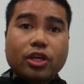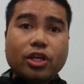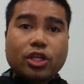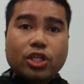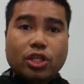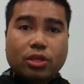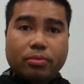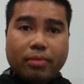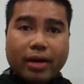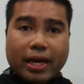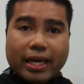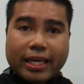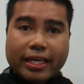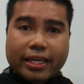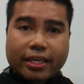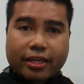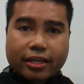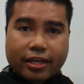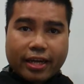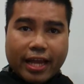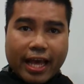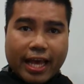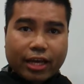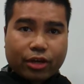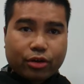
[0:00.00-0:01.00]
You might hear
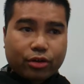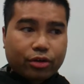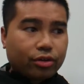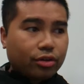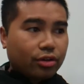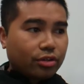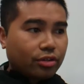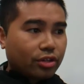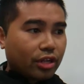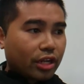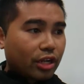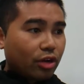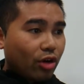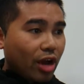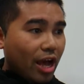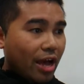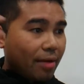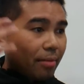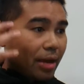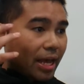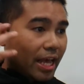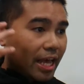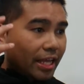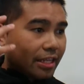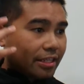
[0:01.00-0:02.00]
an echo, so I don't have
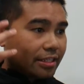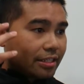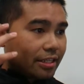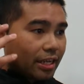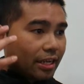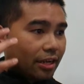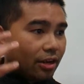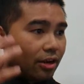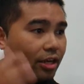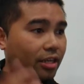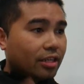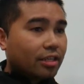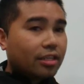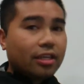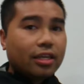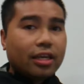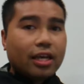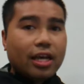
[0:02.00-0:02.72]
my headset on.